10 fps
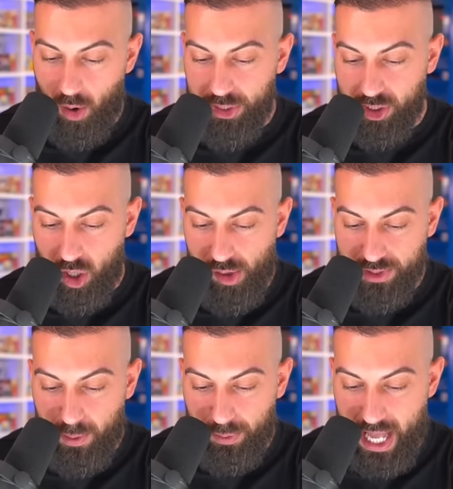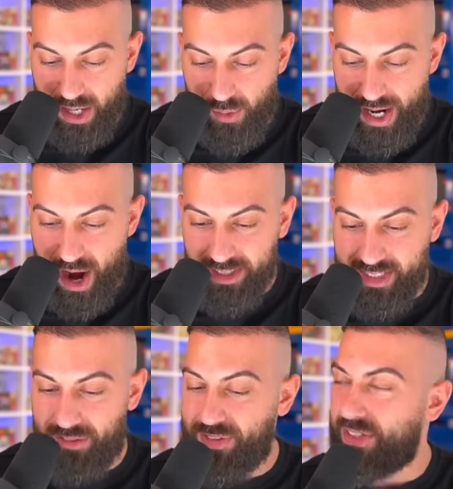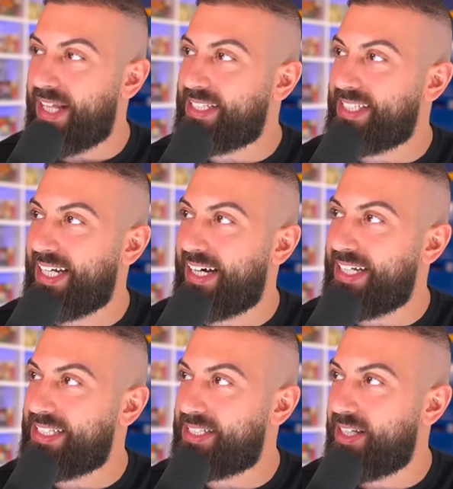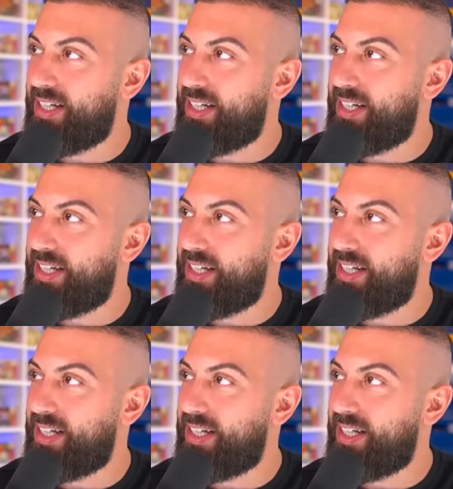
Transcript: Already started out with some black and white air stuff, dude. That's nice.